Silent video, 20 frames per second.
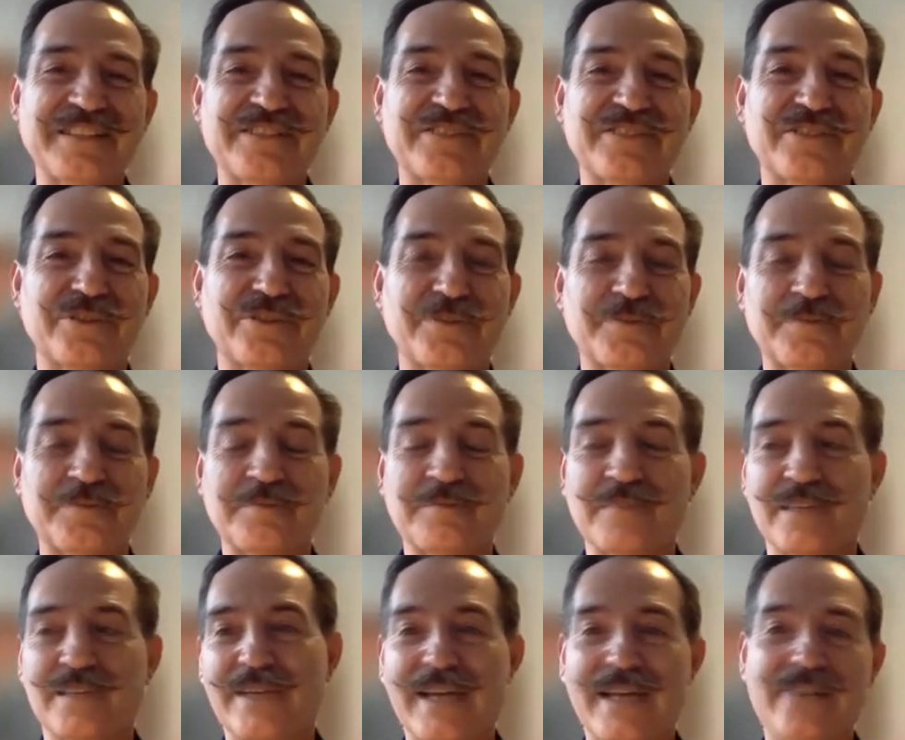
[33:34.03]
So
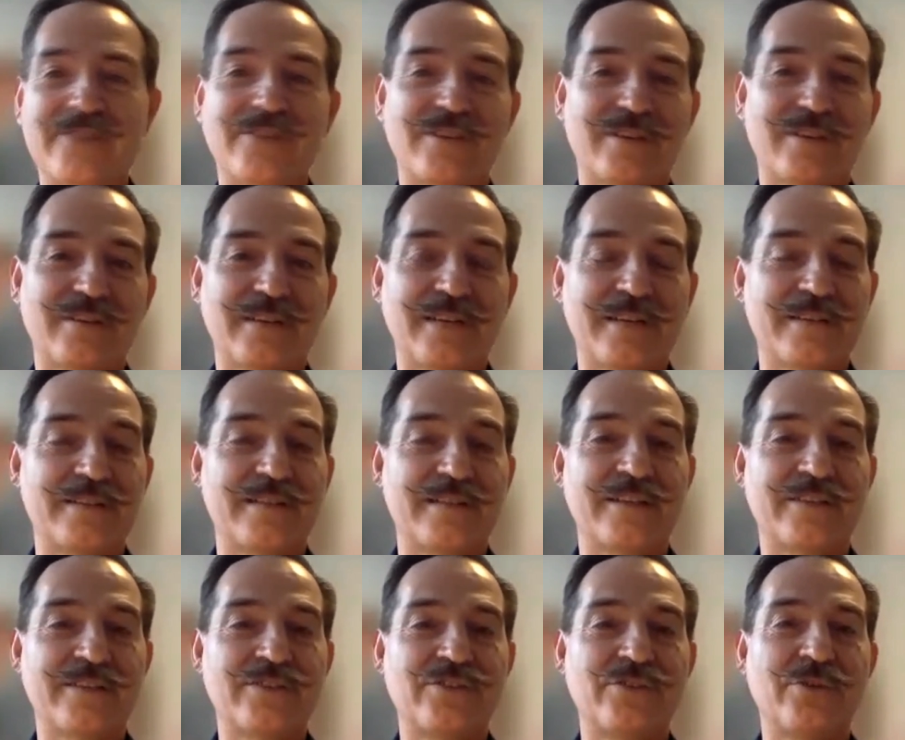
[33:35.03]
that's is
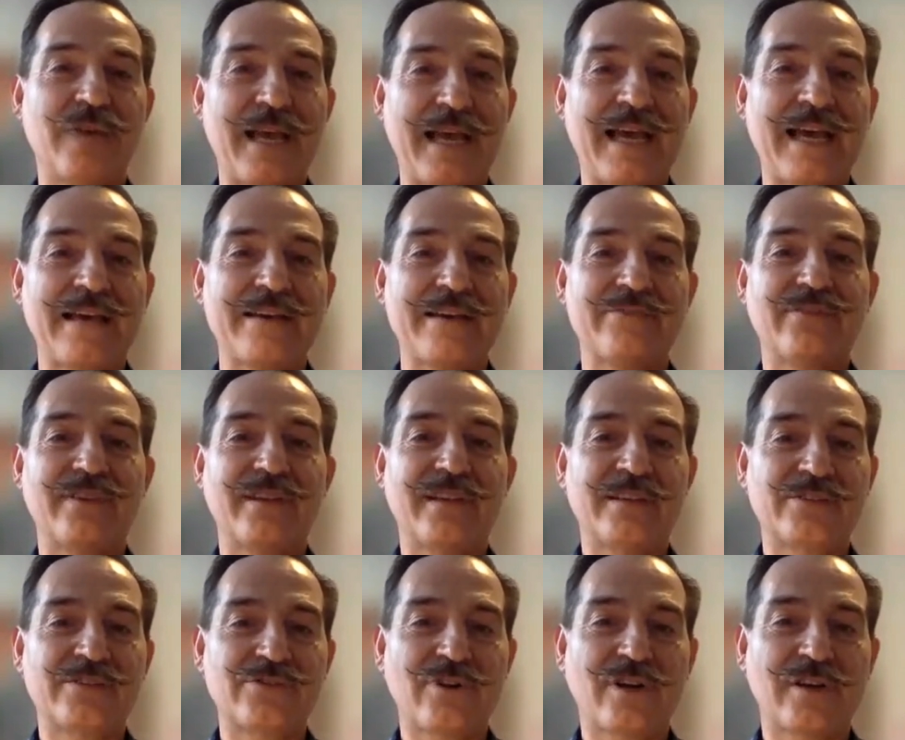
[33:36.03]
to have
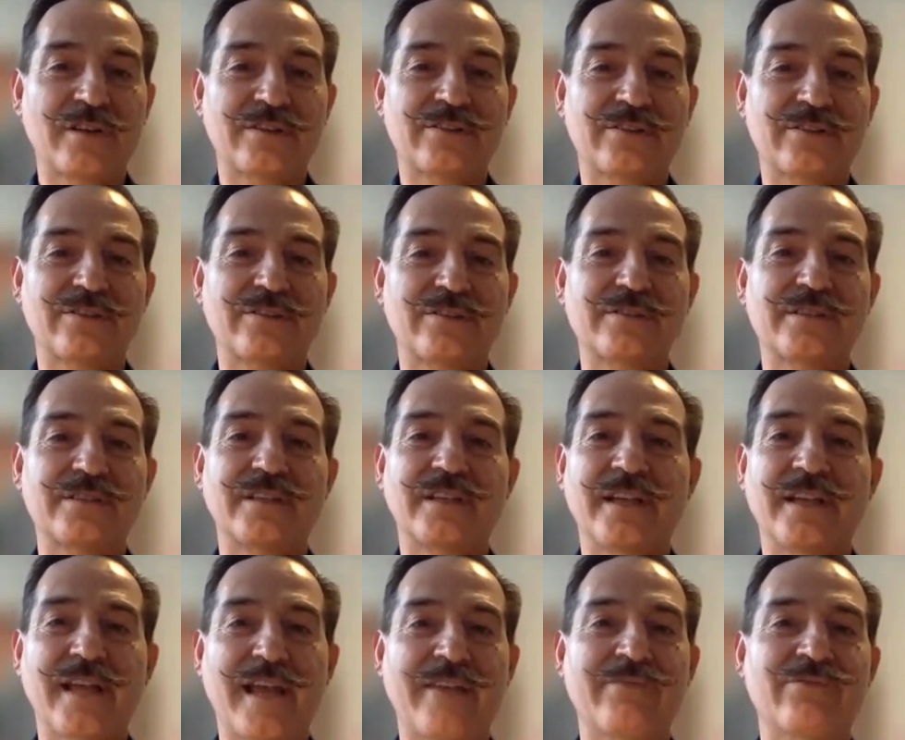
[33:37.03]
instructors
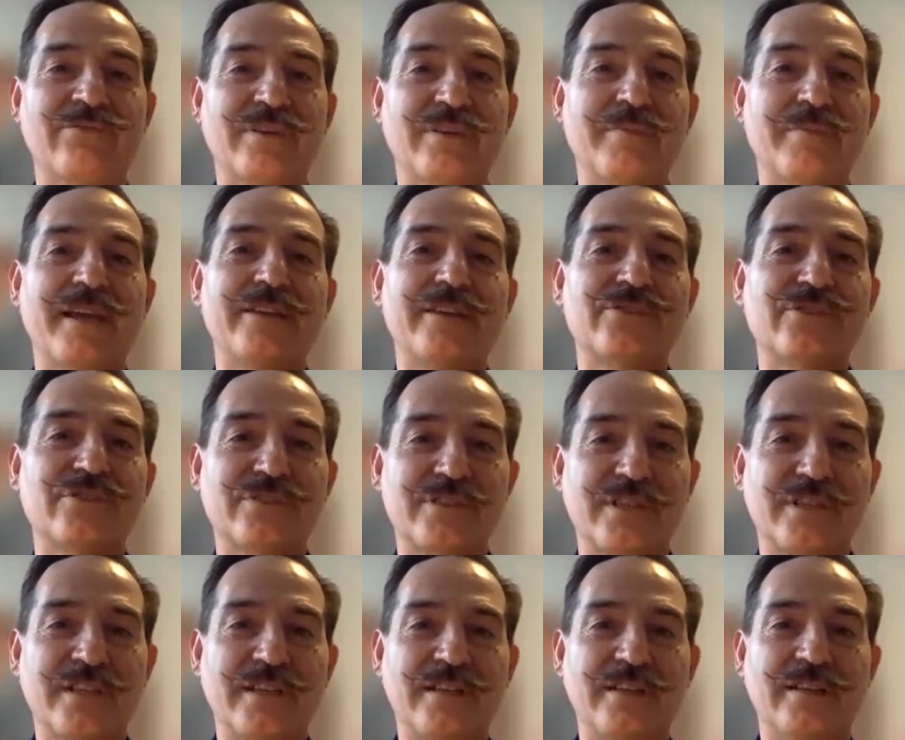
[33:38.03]
in every major
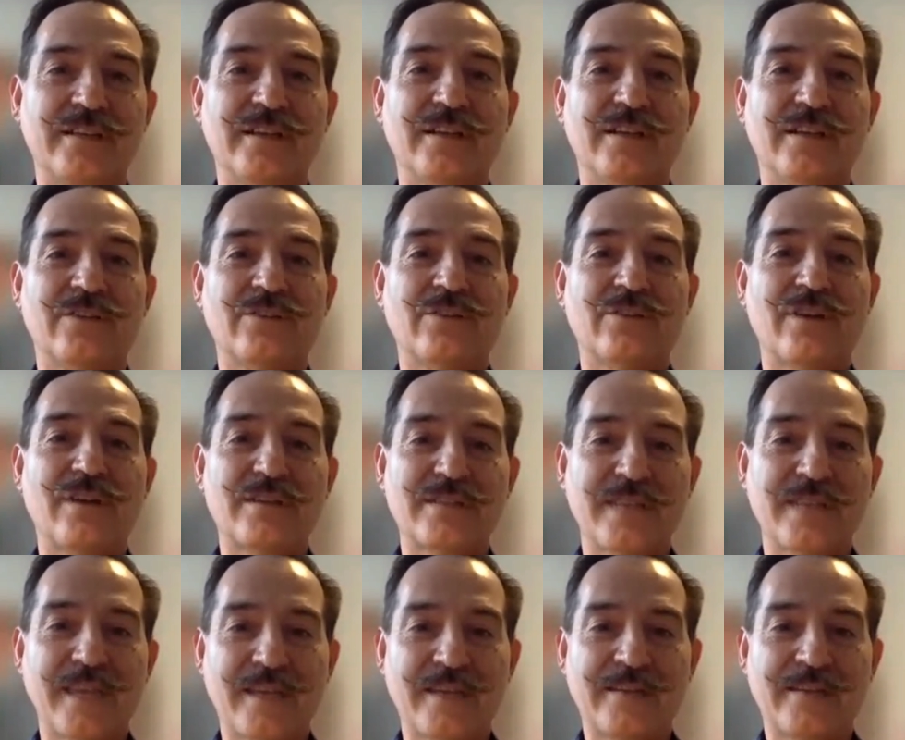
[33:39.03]
city
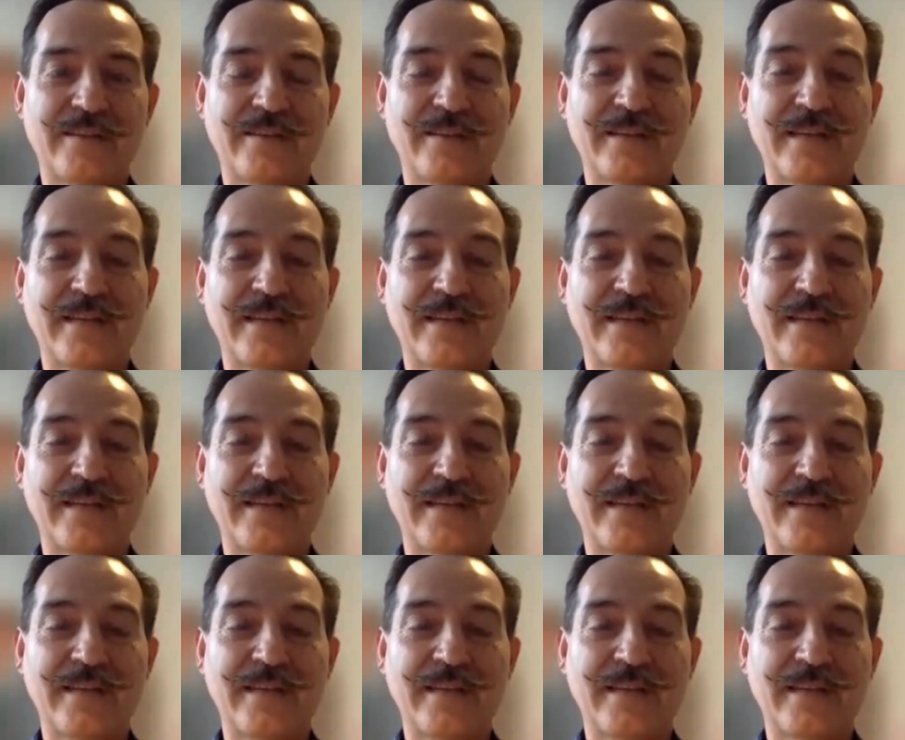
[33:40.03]
across Canada.